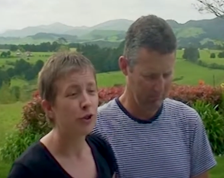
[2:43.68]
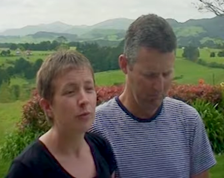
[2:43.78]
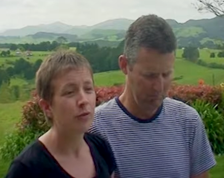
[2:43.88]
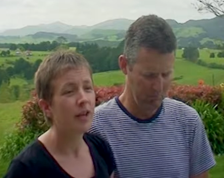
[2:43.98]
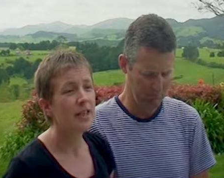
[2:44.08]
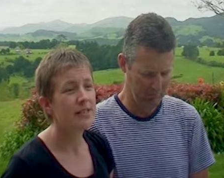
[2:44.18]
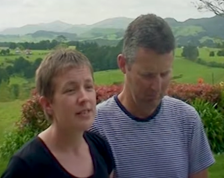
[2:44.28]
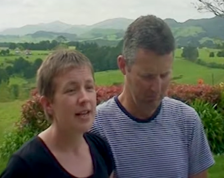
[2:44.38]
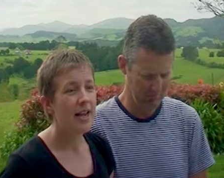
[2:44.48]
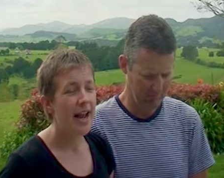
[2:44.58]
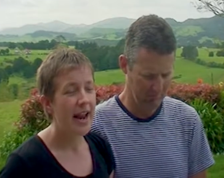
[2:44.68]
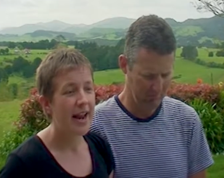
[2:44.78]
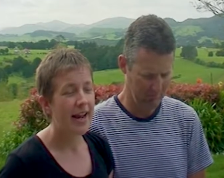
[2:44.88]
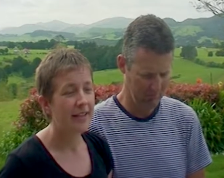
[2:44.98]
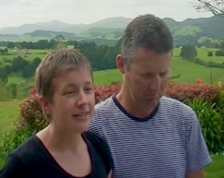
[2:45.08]
Speaker 1: job for us,
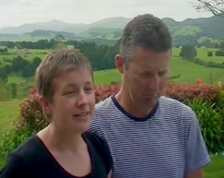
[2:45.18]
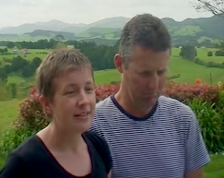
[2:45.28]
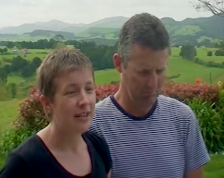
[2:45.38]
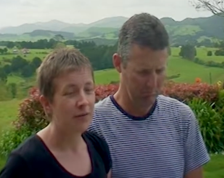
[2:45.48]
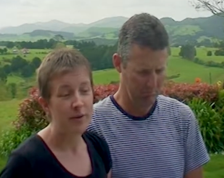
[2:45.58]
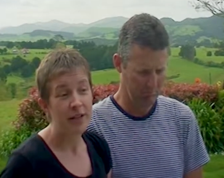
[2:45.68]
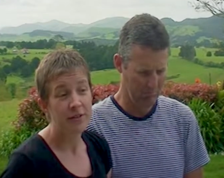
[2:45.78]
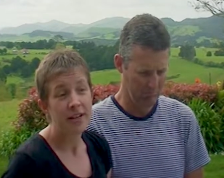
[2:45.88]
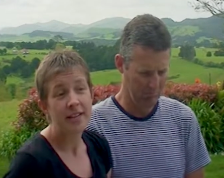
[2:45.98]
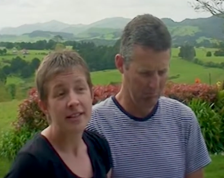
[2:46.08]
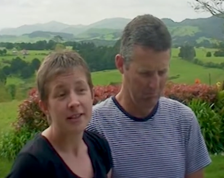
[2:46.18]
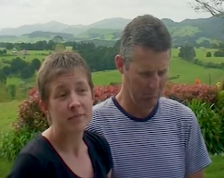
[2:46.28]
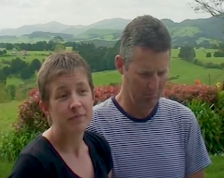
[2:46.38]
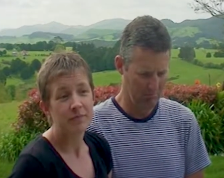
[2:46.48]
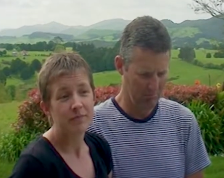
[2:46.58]
and if we ever needed
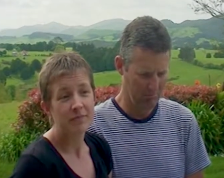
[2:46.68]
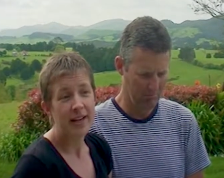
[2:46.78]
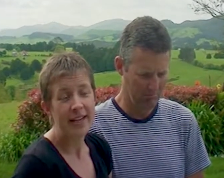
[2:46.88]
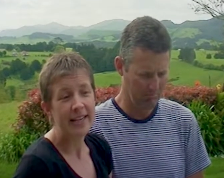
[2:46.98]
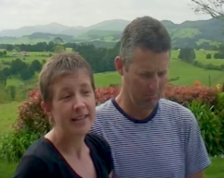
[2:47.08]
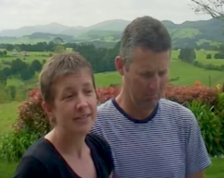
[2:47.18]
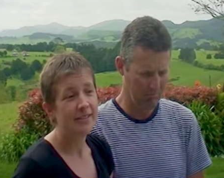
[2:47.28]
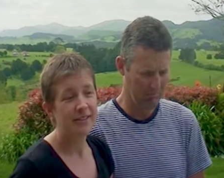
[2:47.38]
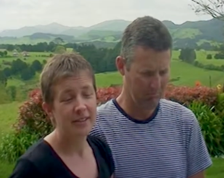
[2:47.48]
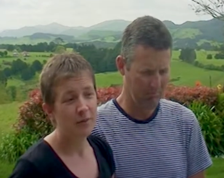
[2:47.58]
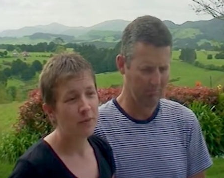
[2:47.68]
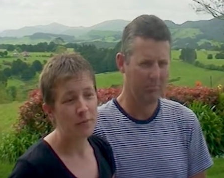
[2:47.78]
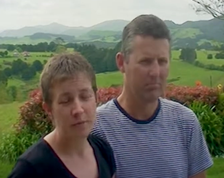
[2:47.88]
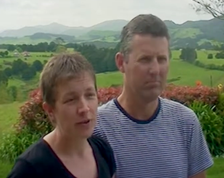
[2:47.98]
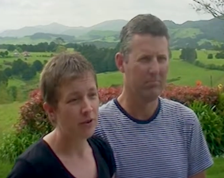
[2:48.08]
them again, we
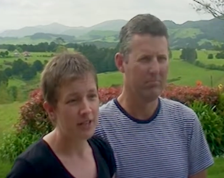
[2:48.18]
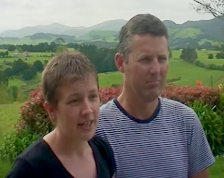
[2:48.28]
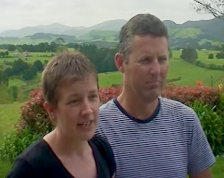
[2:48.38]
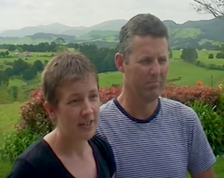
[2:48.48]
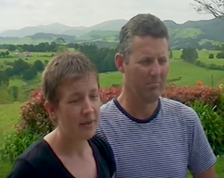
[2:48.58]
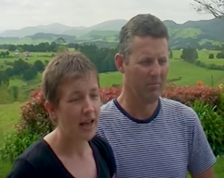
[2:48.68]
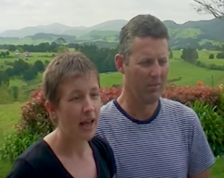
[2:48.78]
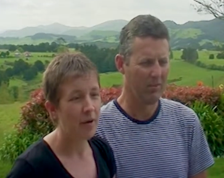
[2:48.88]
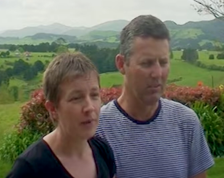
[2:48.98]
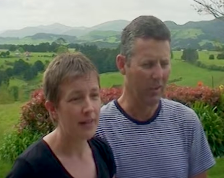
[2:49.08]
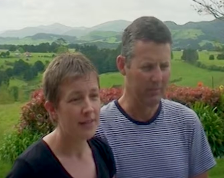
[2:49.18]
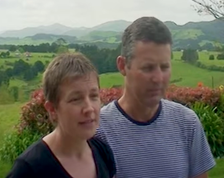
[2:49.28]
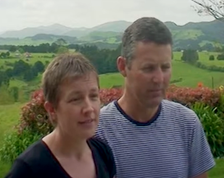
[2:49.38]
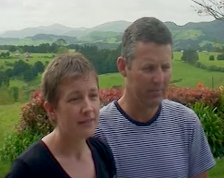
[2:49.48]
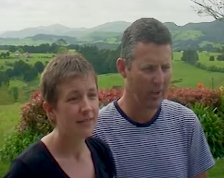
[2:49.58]
would be contacting them in a heartbeat. Yeah.
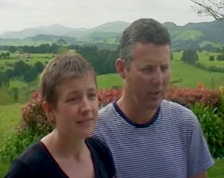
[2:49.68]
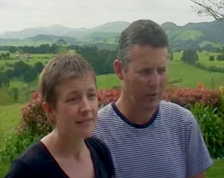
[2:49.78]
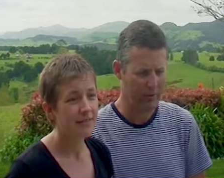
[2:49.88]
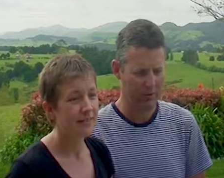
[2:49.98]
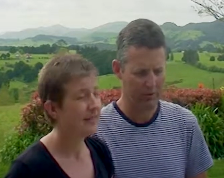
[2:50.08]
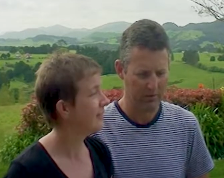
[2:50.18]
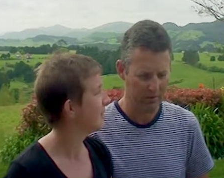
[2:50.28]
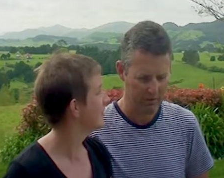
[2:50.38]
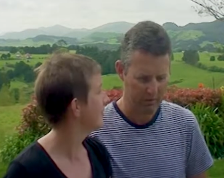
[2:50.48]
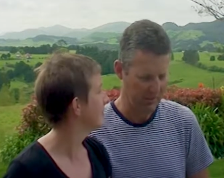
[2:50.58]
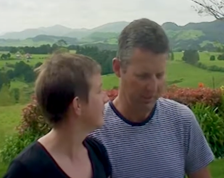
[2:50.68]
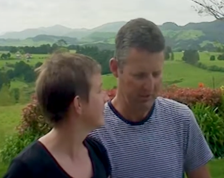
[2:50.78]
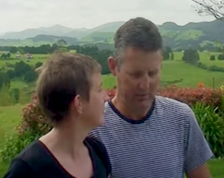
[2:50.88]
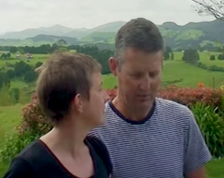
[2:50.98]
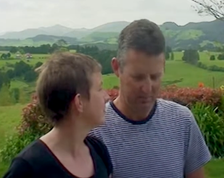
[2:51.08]
Speaker 2: No questions.
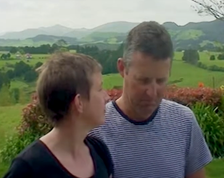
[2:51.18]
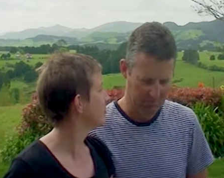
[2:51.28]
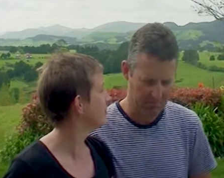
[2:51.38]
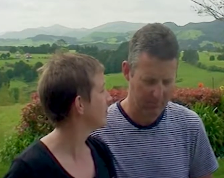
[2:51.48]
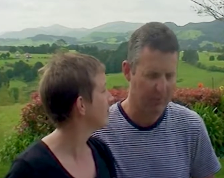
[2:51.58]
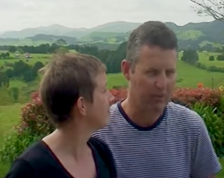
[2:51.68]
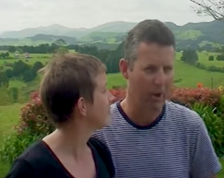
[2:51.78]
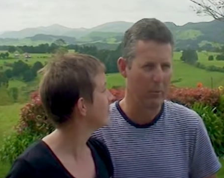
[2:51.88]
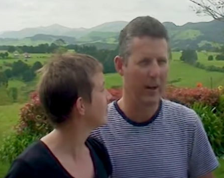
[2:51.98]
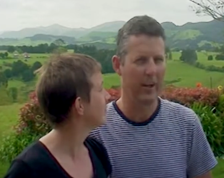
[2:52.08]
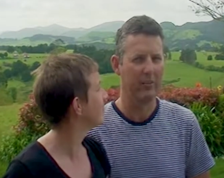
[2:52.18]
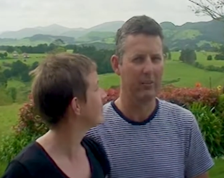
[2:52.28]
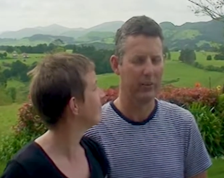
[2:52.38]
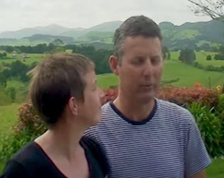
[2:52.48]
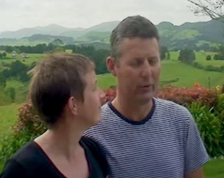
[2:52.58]
It's, it's a no-brainer.
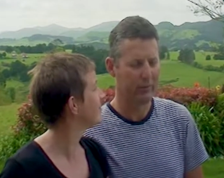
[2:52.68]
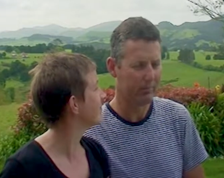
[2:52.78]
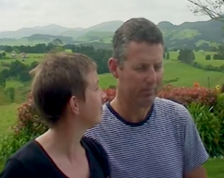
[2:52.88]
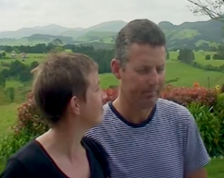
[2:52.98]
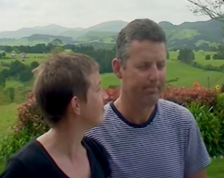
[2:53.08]
We would.